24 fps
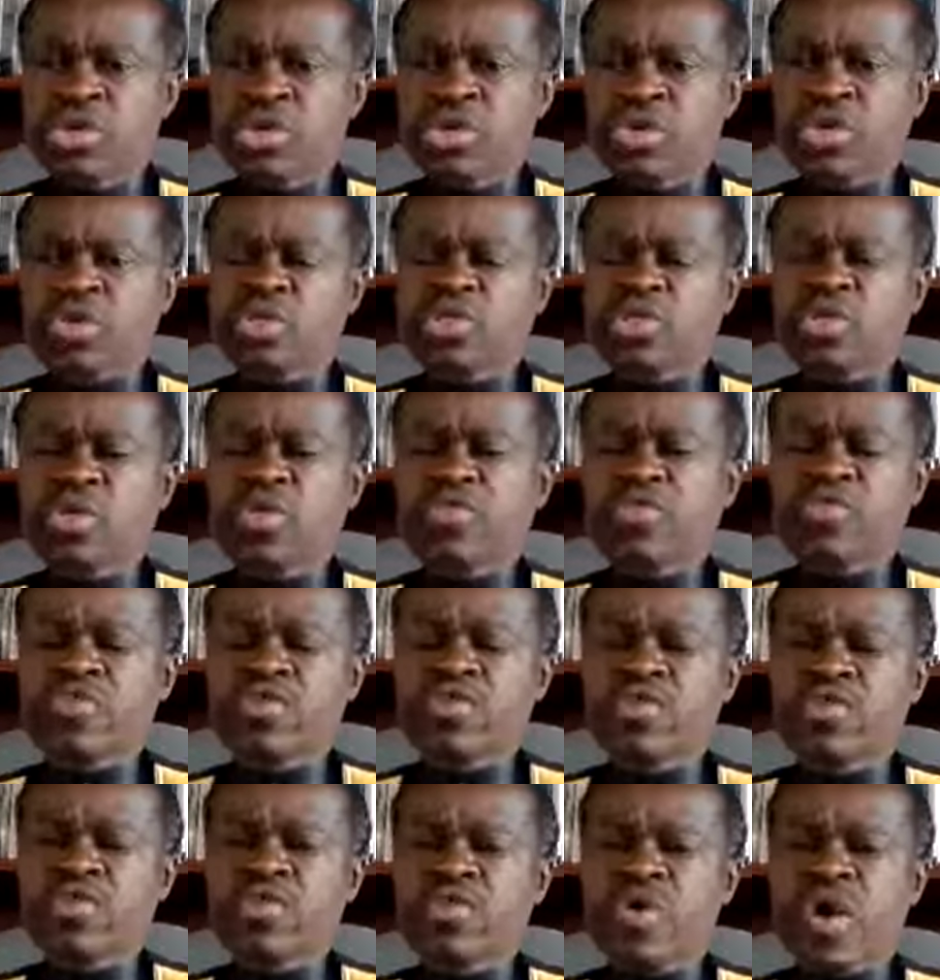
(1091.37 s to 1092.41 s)
Those of
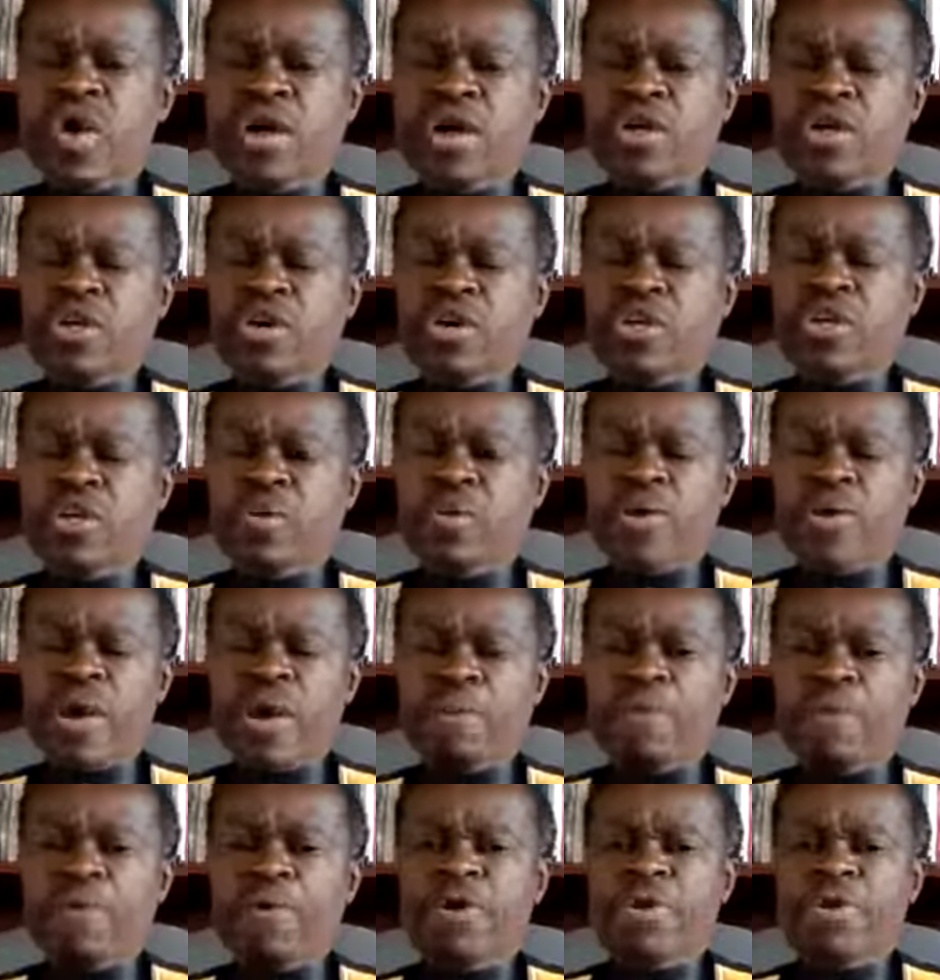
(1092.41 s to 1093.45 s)
you who are going to be
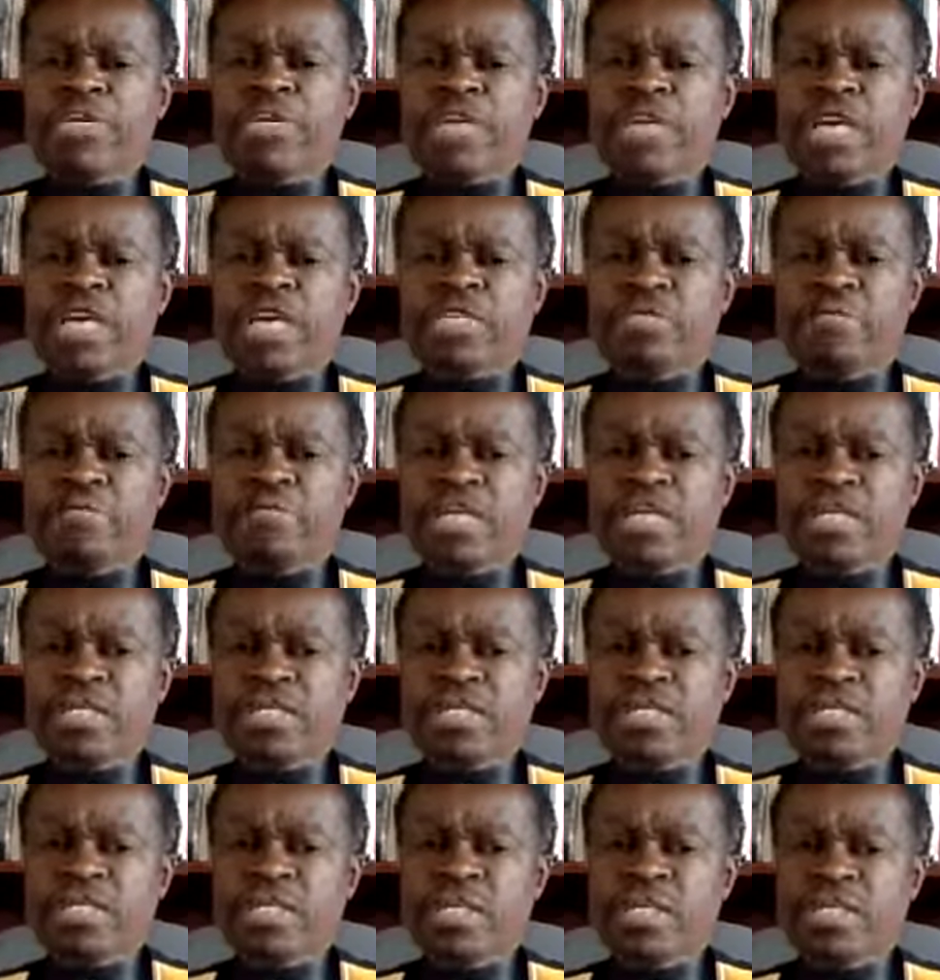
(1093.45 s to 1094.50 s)
appointed as
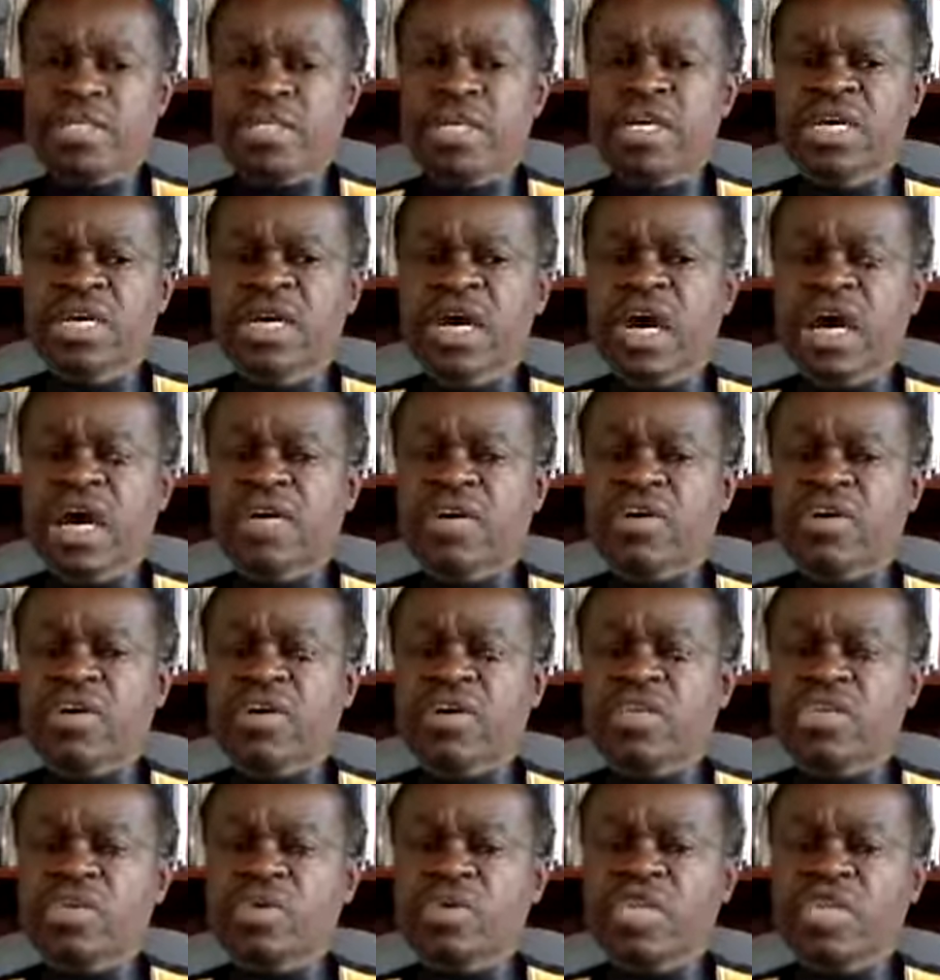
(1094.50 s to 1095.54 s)
ministers are
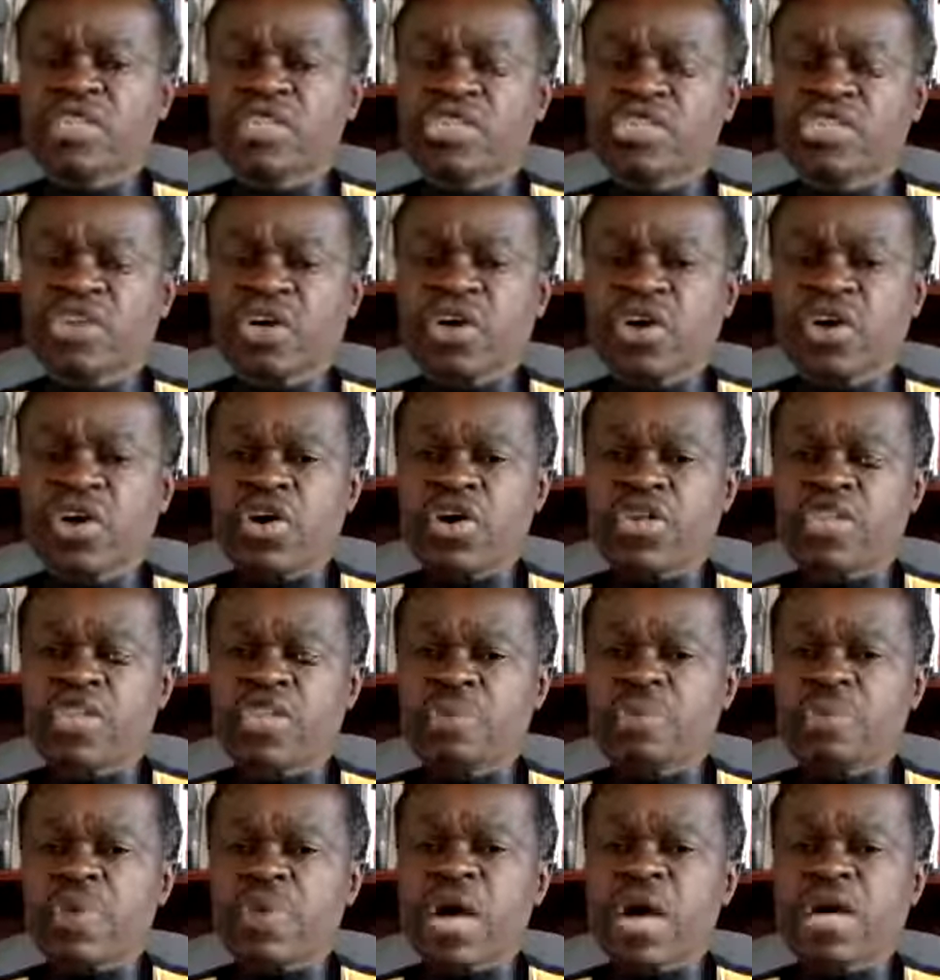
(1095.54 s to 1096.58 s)
going to enjoy
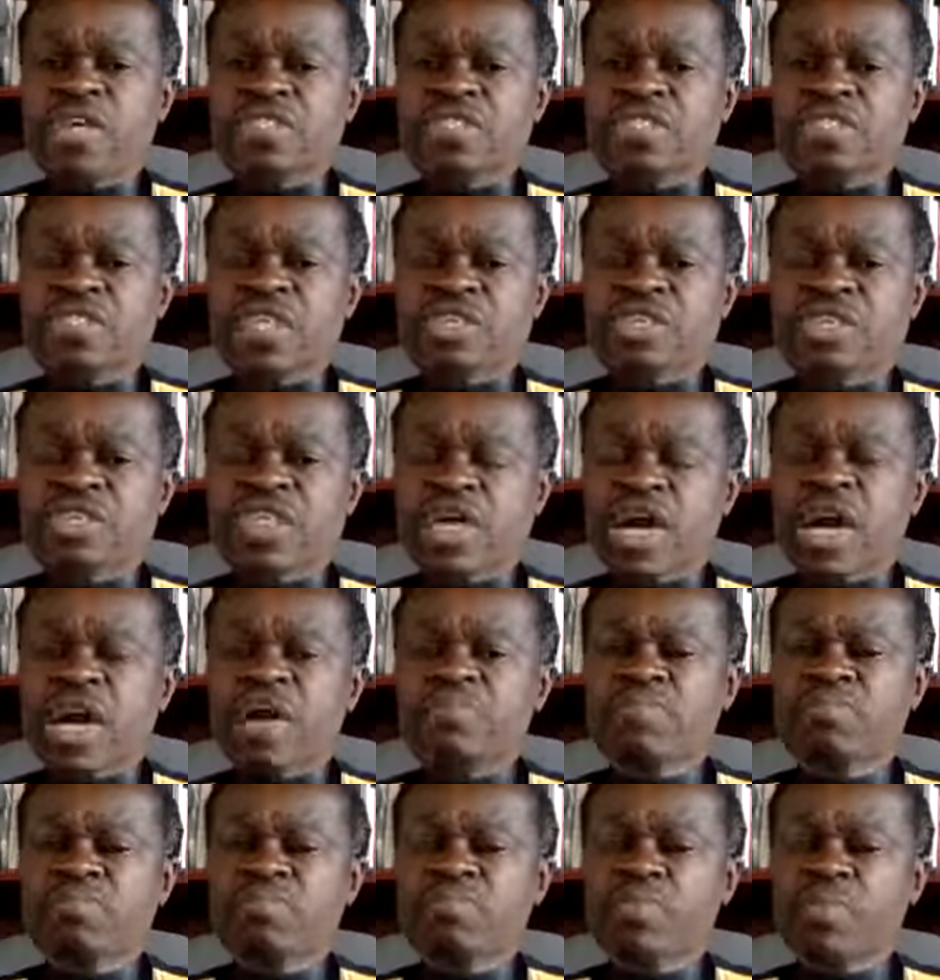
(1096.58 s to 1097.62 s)
the perks that
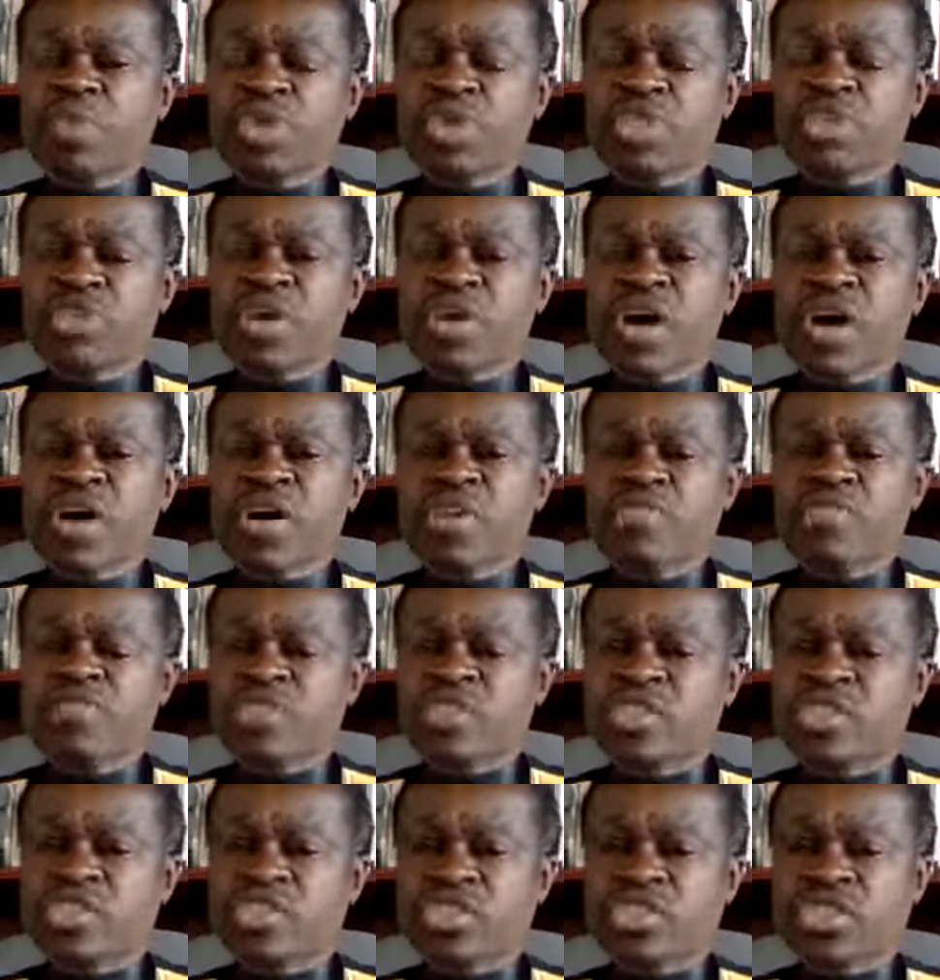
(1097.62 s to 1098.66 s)
come with your
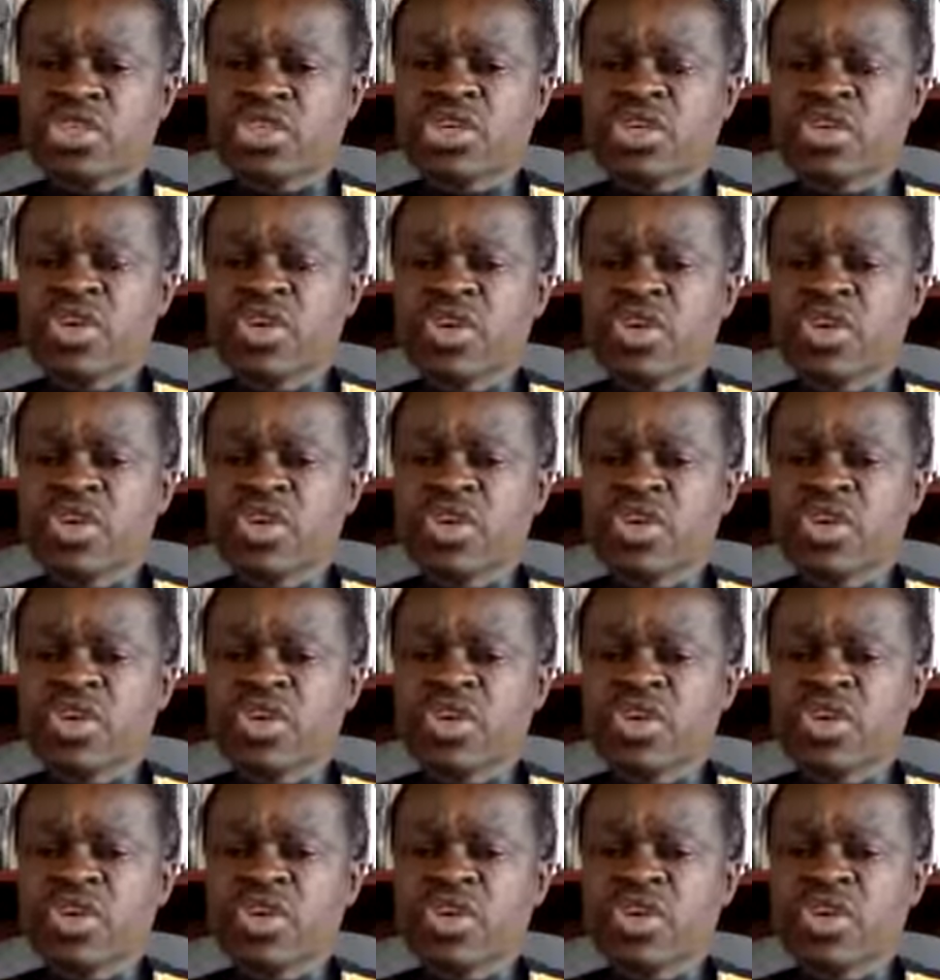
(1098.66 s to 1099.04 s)
office.